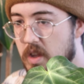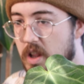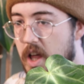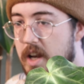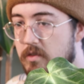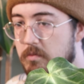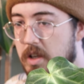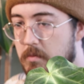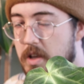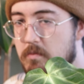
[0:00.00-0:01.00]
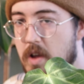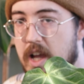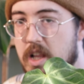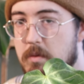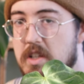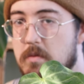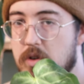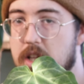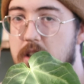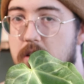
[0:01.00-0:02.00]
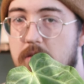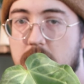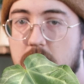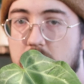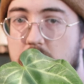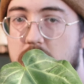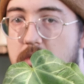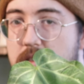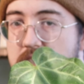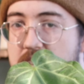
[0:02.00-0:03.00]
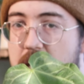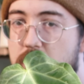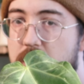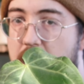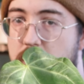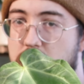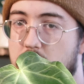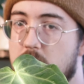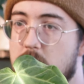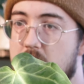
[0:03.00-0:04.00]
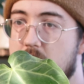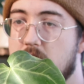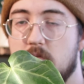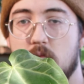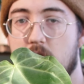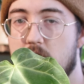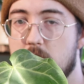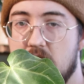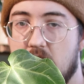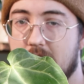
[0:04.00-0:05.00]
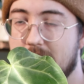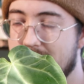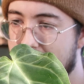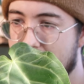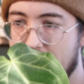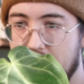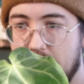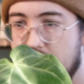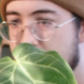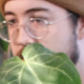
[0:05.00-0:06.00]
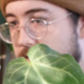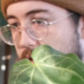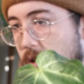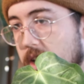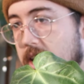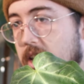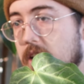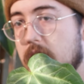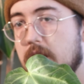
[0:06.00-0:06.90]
a lot of them can acclimate to pretty standard household humidities, whether it be like 40